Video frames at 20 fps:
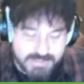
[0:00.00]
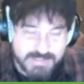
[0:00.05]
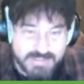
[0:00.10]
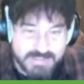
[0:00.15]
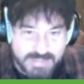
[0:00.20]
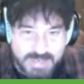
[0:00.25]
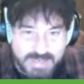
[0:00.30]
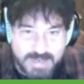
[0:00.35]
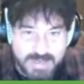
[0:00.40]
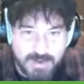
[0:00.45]
a
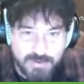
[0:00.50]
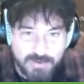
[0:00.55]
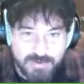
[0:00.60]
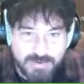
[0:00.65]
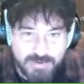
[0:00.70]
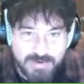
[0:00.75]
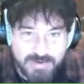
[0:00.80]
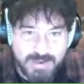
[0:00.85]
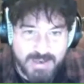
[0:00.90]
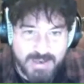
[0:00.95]
sound,
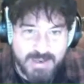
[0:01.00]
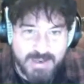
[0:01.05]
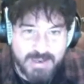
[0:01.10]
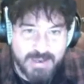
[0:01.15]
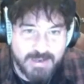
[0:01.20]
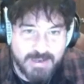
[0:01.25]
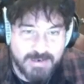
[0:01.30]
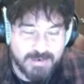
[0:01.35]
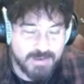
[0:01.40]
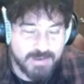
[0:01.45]

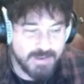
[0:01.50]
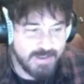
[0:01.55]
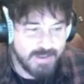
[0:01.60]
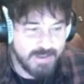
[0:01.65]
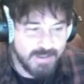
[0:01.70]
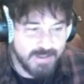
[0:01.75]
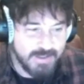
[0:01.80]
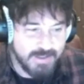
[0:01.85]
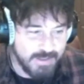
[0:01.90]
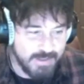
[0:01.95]
and
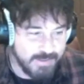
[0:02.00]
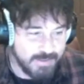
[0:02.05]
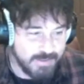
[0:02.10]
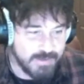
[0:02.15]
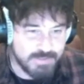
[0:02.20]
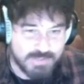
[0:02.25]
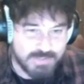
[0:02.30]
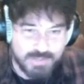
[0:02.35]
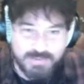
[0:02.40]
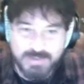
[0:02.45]

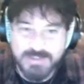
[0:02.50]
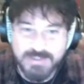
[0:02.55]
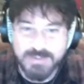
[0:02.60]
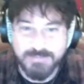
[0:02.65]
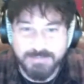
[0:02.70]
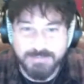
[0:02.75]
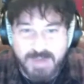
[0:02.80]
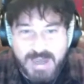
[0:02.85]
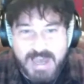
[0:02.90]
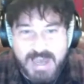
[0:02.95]
there's
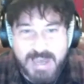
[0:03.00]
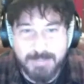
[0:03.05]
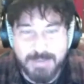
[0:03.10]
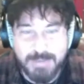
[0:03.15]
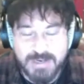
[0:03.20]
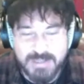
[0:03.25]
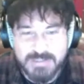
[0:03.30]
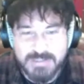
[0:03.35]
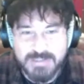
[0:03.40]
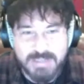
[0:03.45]
a
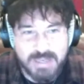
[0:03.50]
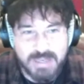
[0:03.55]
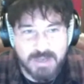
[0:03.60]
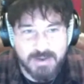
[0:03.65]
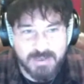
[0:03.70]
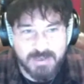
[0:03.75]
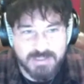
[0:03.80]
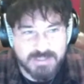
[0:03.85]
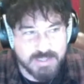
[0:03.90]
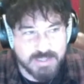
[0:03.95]
vibe and a
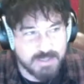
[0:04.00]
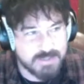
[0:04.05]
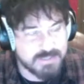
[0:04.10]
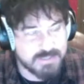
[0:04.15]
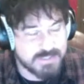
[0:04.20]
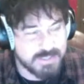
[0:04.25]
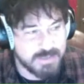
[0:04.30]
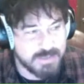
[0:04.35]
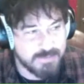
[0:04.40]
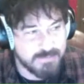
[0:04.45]
sound. As long
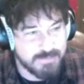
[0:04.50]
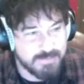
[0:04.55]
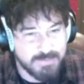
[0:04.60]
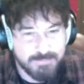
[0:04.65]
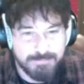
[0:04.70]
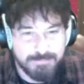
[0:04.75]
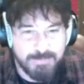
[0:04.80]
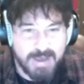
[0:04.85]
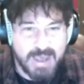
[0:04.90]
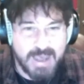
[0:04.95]
as the
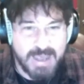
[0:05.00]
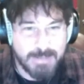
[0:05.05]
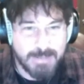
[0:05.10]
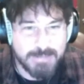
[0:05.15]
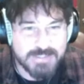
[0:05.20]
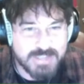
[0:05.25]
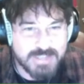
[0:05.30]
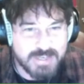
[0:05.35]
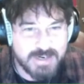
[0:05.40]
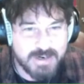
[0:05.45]

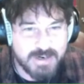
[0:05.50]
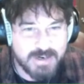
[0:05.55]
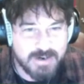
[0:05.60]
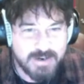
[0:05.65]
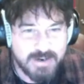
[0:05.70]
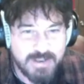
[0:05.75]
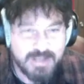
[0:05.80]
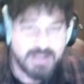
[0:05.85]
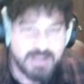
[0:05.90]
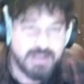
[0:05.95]
vibe's
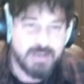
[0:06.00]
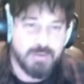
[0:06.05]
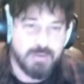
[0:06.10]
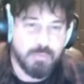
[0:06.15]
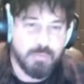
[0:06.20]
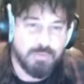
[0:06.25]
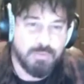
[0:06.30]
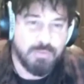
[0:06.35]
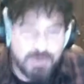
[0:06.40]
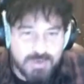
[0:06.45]
there,
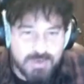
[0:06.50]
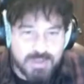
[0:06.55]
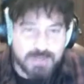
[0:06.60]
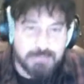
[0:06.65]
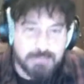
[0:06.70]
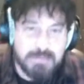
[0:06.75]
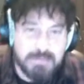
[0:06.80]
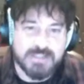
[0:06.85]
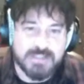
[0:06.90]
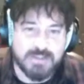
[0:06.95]
you
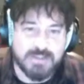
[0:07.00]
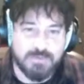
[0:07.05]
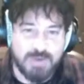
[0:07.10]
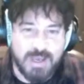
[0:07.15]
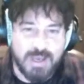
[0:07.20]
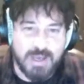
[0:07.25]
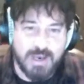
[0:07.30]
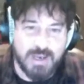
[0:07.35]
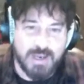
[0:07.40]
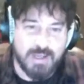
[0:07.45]
can mess
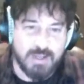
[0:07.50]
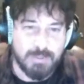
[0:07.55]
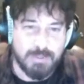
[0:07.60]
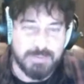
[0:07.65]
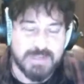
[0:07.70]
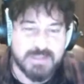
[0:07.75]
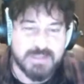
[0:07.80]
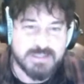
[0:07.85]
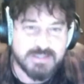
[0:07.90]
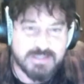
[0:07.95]
around a little
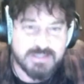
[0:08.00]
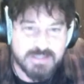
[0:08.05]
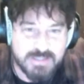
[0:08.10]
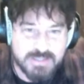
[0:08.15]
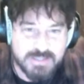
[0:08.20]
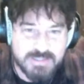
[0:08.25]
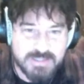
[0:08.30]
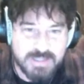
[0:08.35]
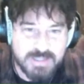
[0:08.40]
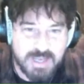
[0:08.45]
bit
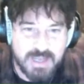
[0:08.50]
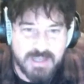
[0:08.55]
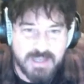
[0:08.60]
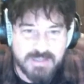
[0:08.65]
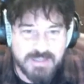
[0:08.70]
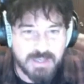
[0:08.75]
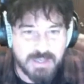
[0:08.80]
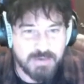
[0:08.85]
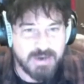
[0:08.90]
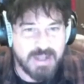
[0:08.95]

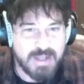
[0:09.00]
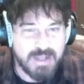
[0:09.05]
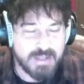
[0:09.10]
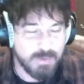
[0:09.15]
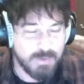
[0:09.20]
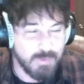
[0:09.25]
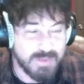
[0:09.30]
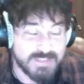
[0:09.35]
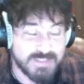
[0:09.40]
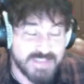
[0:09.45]

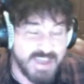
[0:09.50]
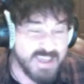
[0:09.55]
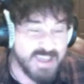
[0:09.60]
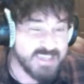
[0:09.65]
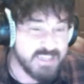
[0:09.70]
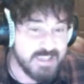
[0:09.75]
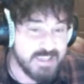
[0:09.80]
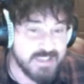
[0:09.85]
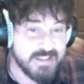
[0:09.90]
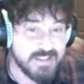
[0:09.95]
tonality wise. I
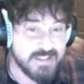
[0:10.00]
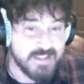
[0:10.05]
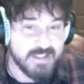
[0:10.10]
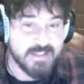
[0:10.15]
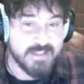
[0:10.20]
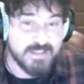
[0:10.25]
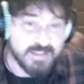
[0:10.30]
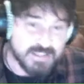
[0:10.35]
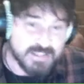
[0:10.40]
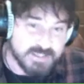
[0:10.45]
think
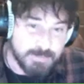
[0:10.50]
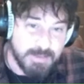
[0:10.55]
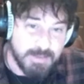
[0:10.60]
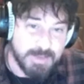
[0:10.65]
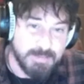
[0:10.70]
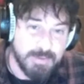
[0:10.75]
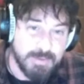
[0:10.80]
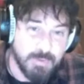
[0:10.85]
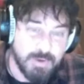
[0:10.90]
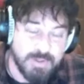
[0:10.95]
that this
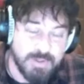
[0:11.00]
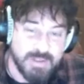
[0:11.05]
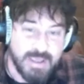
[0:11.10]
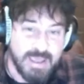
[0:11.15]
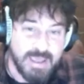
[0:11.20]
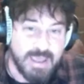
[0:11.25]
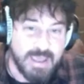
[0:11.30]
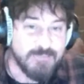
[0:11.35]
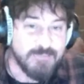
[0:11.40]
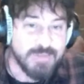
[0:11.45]
may be one of the
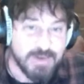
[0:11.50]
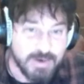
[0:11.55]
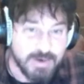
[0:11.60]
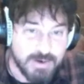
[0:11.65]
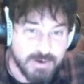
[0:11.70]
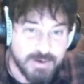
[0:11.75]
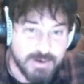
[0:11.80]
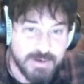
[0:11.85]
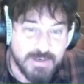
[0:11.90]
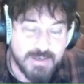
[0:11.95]

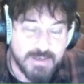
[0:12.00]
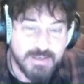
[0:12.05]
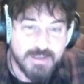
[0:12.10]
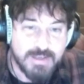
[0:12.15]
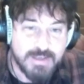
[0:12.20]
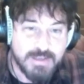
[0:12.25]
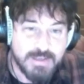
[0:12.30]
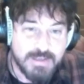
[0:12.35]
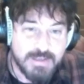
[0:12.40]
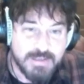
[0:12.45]
heavier
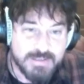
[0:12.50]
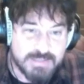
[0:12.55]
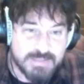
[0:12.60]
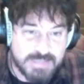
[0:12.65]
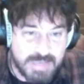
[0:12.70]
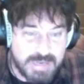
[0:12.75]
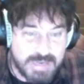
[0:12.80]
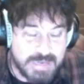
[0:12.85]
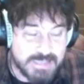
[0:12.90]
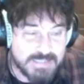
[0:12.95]

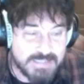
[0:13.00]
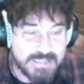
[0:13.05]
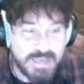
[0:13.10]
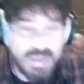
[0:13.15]
sides